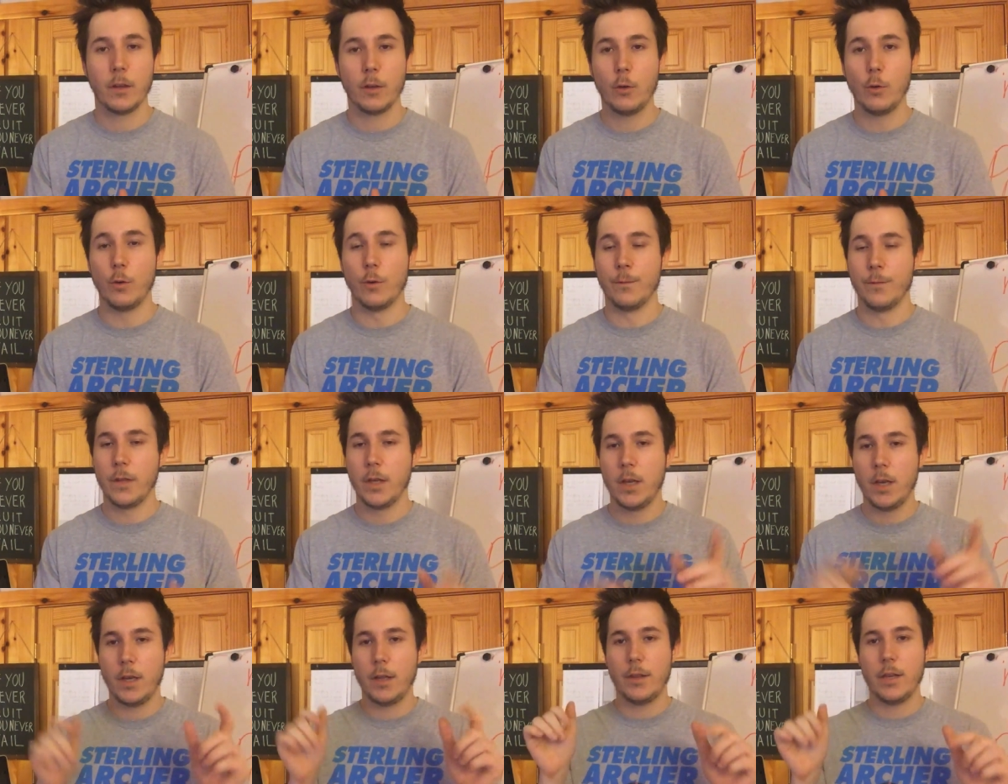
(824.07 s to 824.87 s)
cool
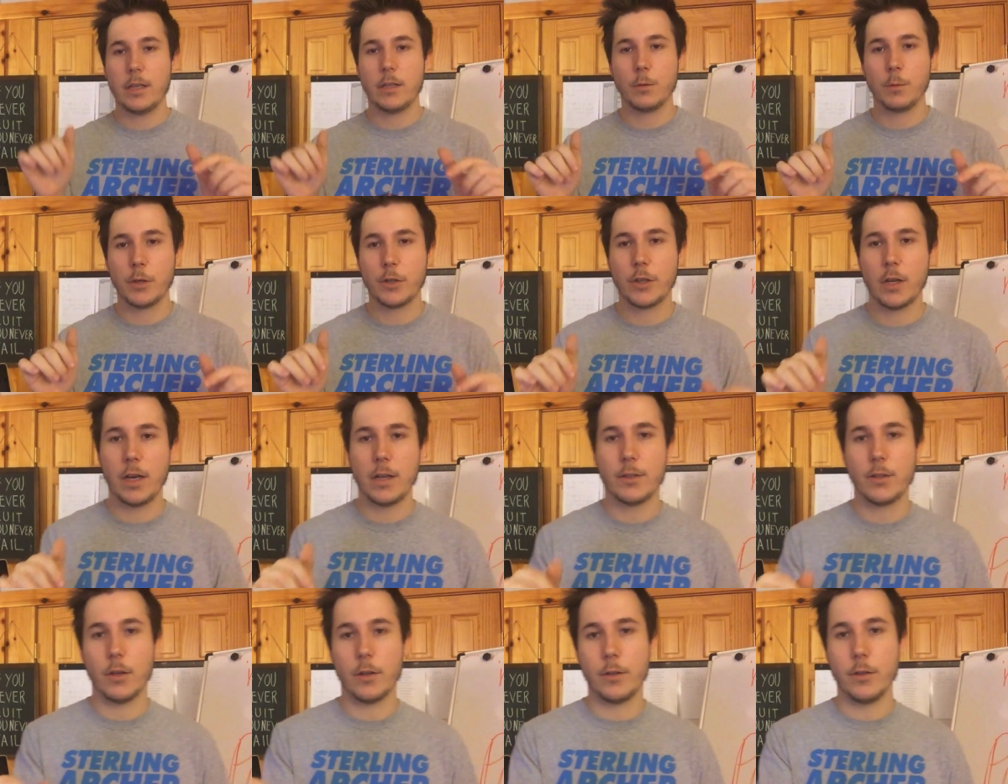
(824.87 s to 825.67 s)
thanks so much
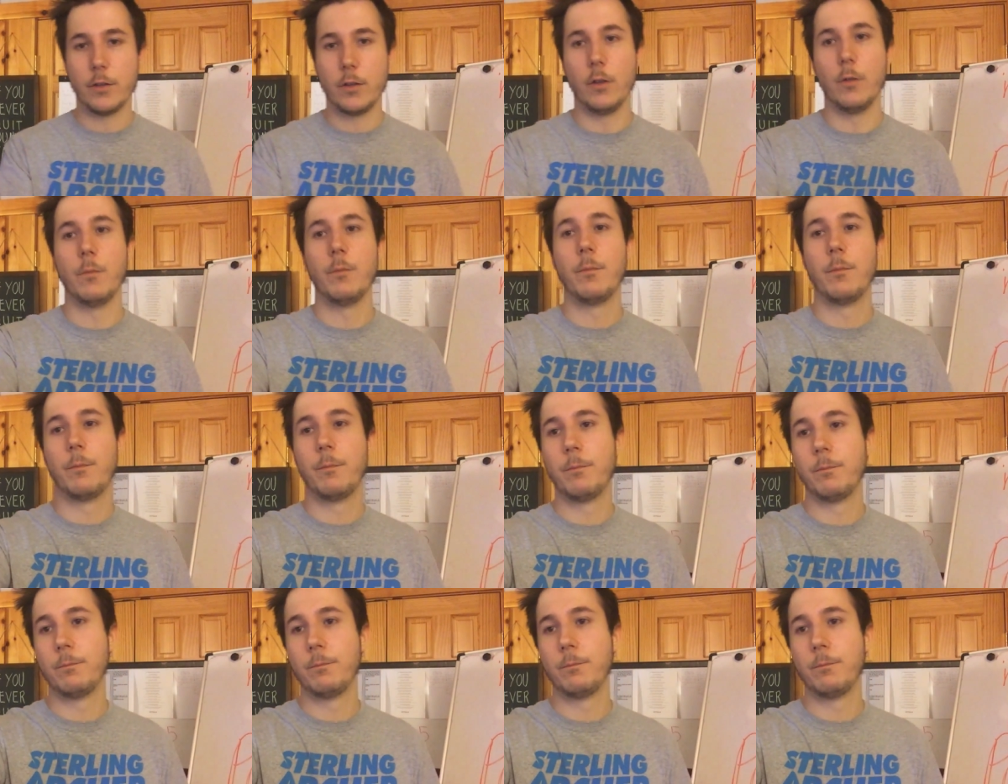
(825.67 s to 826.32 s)
guys talk to you soon